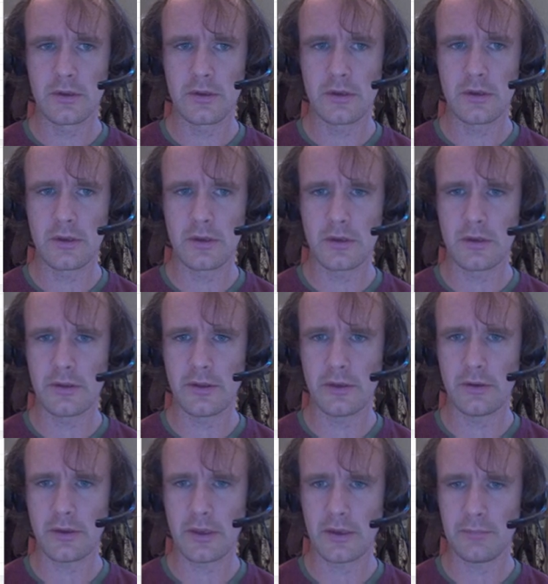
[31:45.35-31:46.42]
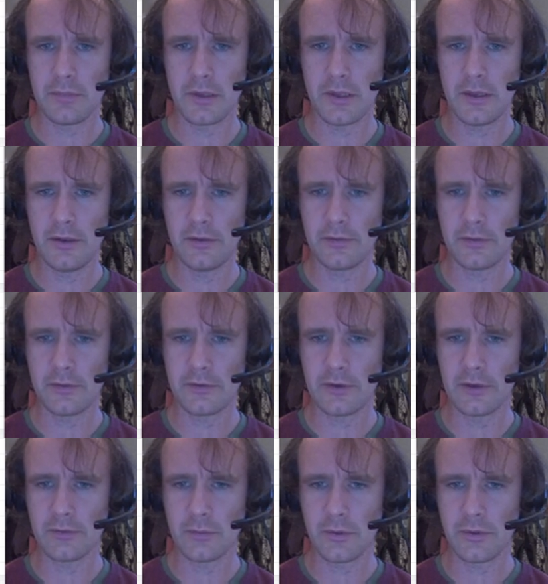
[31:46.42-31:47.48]
Then you can't play, so it
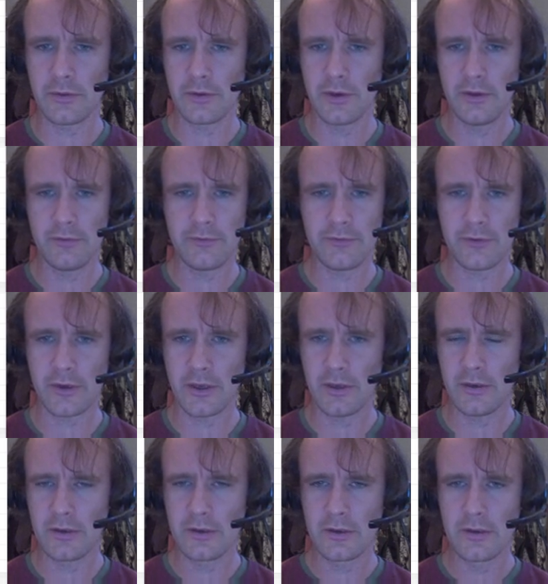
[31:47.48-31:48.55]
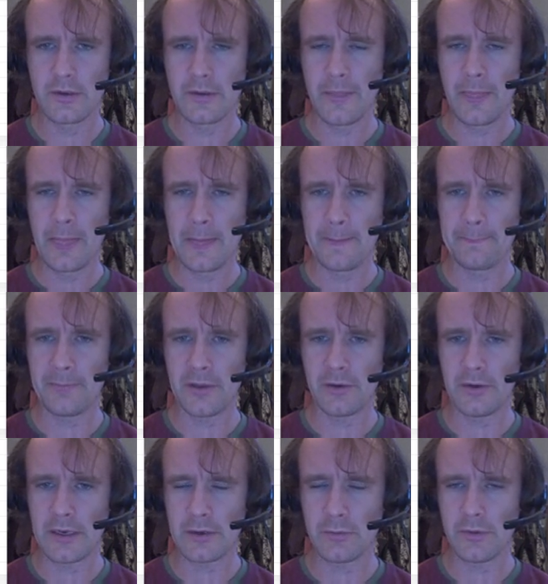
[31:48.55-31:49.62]
stays 1-3, fine. Then you
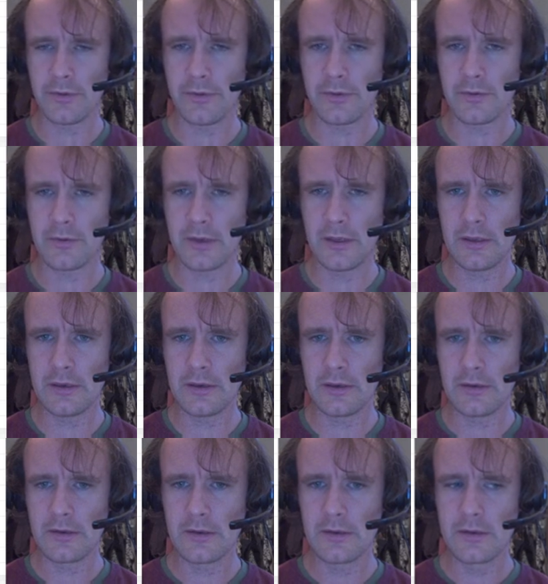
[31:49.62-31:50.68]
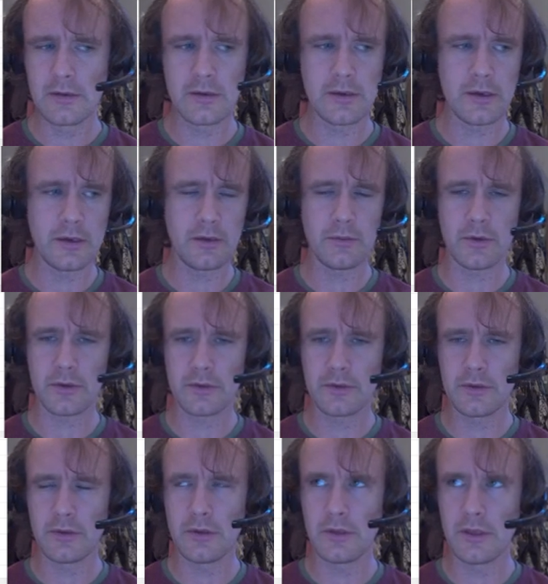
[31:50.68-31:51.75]
add a 1-3, and you want
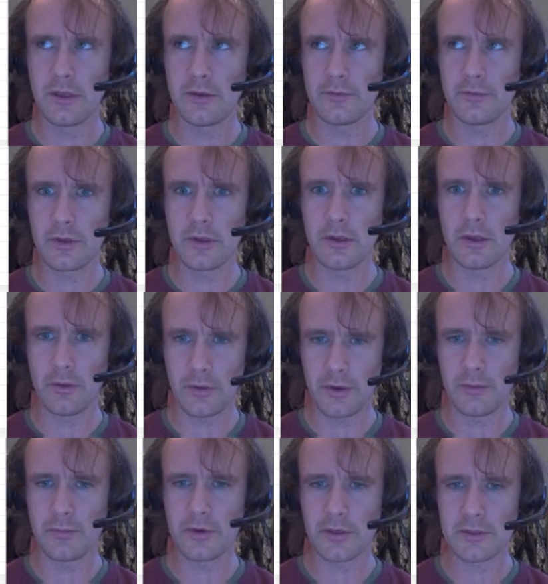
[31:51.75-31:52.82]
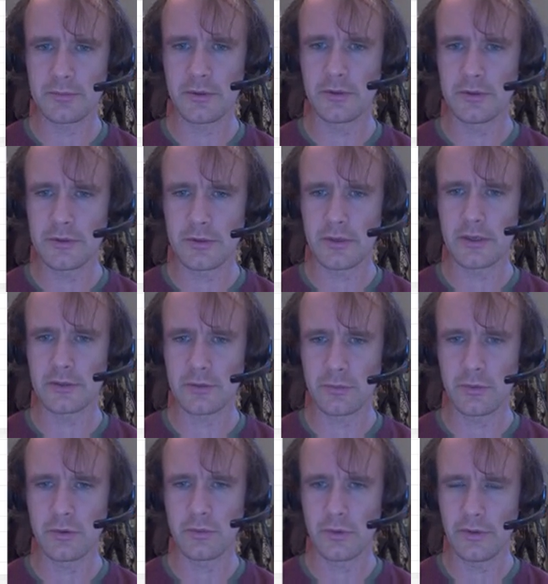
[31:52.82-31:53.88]
to leave the lower number exposed, so it ends up
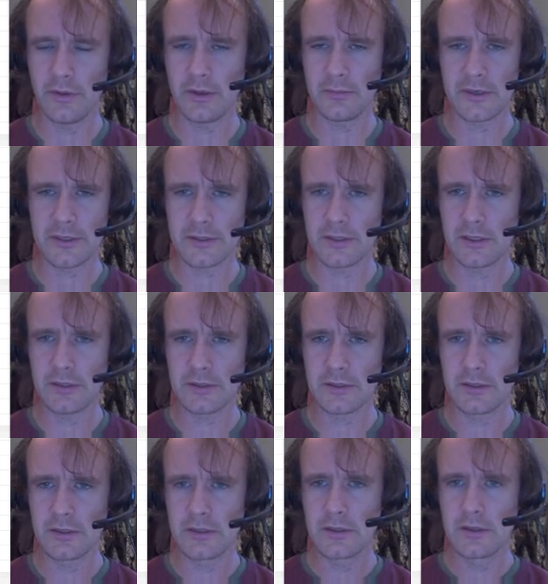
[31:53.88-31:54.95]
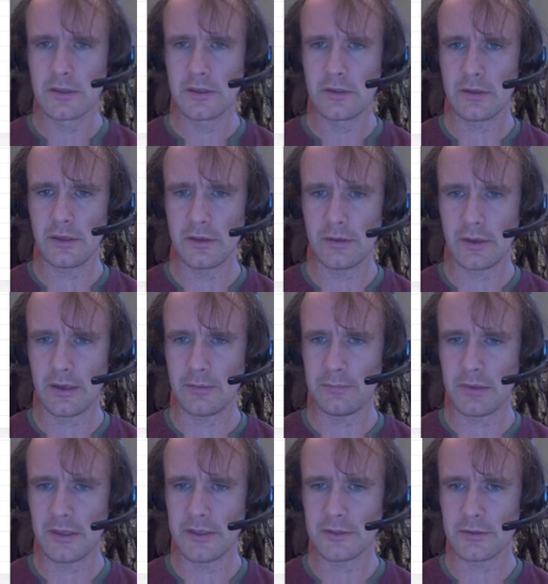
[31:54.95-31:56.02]
1-1, that makes sense. Then you can't
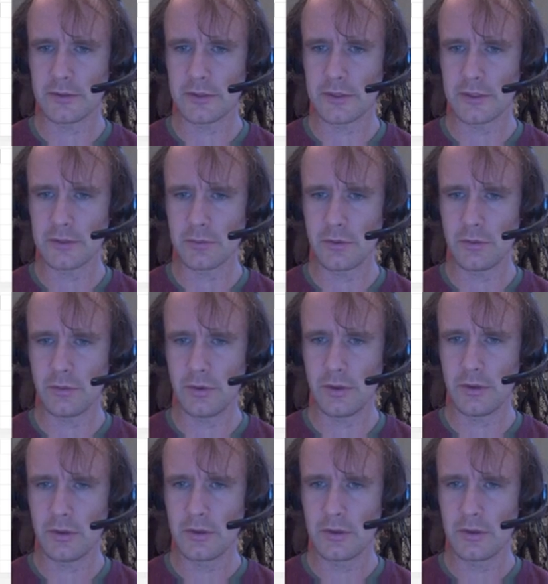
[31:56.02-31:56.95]
play, so it stays 1-1.